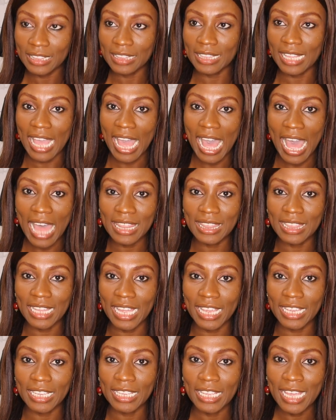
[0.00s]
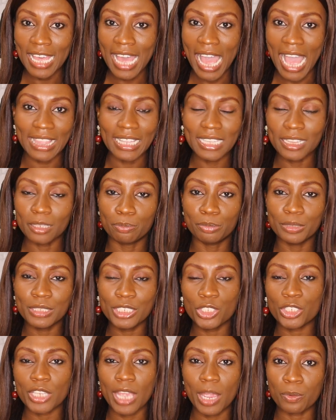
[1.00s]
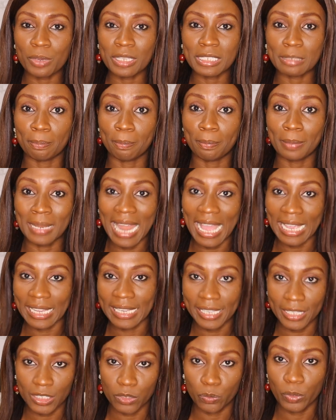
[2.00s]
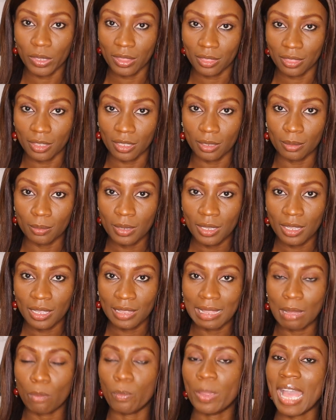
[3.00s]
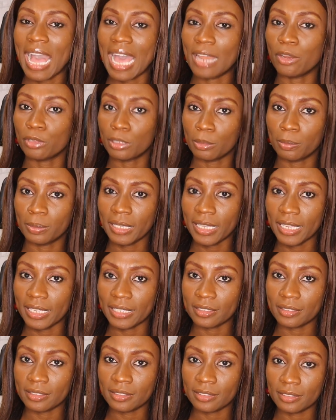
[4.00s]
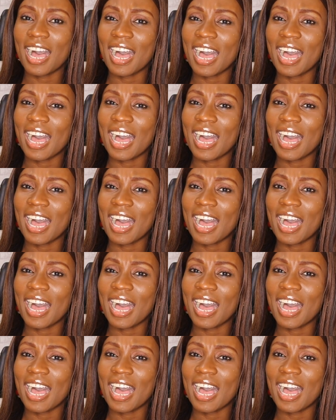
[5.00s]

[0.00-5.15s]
they had like I think the British Airways blankets with them that we had on the plane.